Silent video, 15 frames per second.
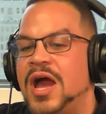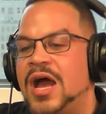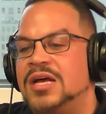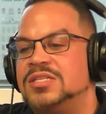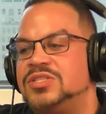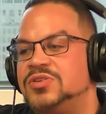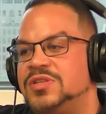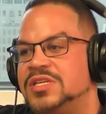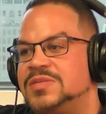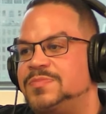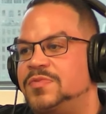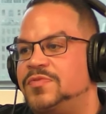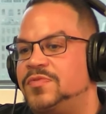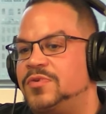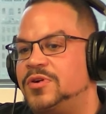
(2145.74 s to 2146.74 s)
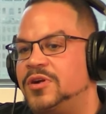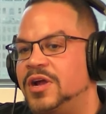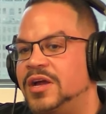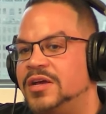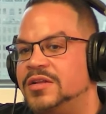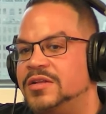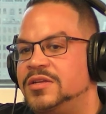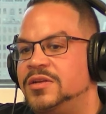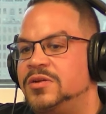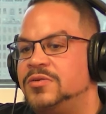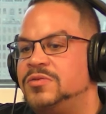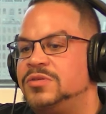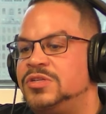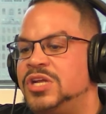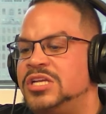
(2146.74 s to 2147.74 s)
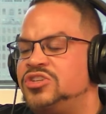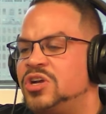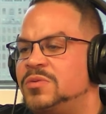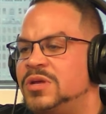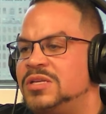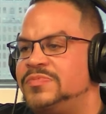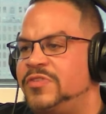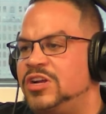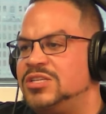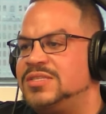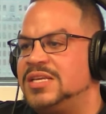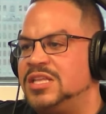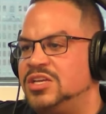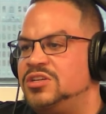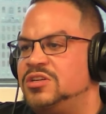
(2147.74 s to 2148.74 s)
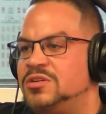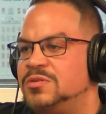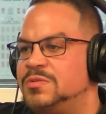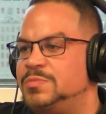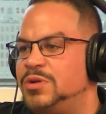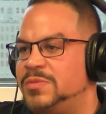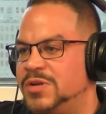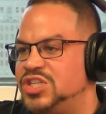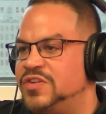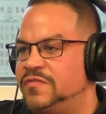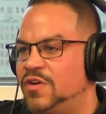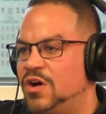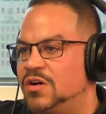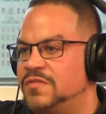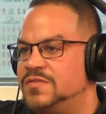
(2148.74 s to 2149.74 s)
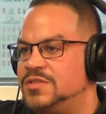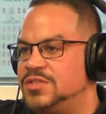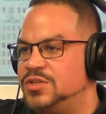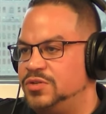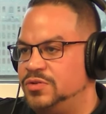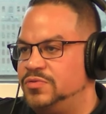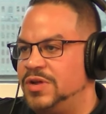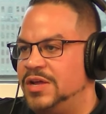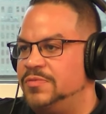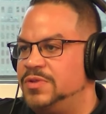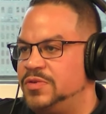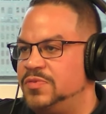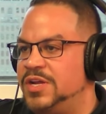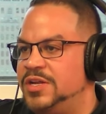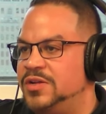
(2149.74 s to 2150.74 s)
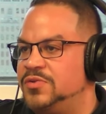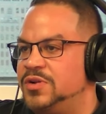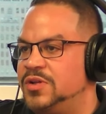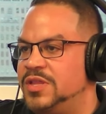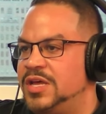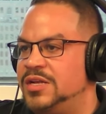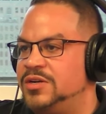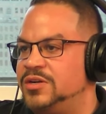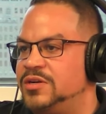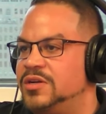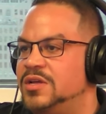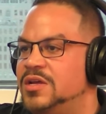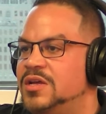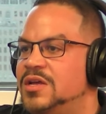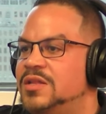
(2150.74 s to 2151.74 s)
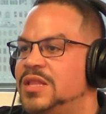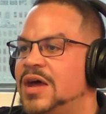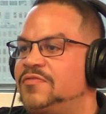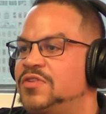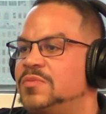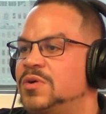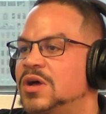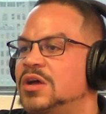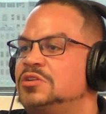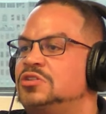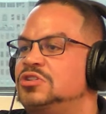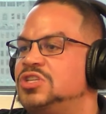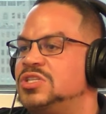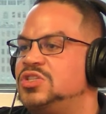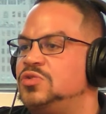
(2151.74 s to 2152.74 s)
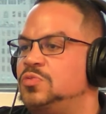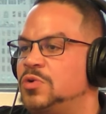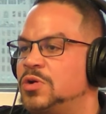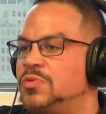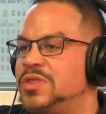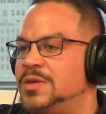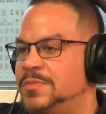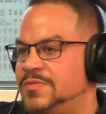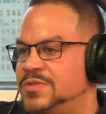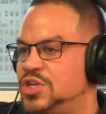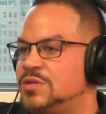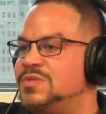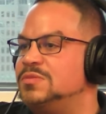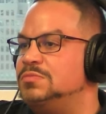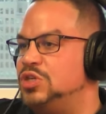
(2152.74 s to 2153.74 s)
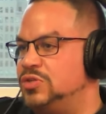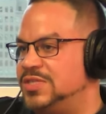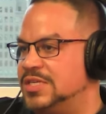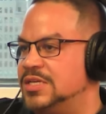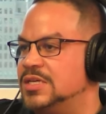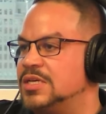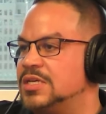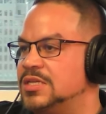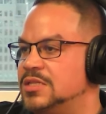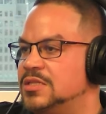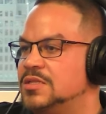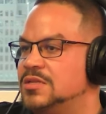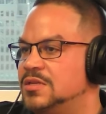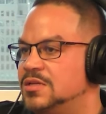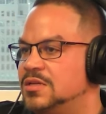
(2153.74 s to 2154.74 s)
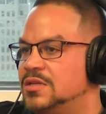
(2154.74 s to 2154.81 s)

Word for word: I know I asked you this before, and you know, Jay Trouble. It's fair to say that you're pretty much involved too, right, with the radio and all that, or not for the. Mo- you just do work with him in terms of music and.